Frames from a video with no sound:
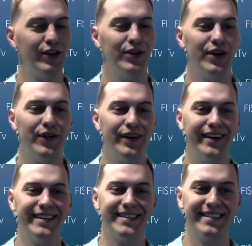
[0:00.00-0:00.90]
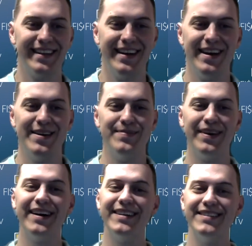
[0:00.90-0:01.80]
You know there is.
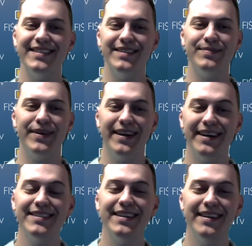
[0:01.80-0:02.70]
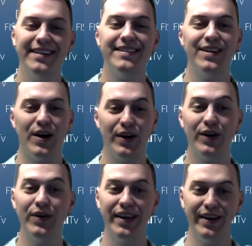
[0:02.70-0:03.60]
Because it is an
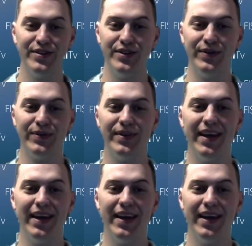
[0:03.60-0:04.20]
ongoing issue,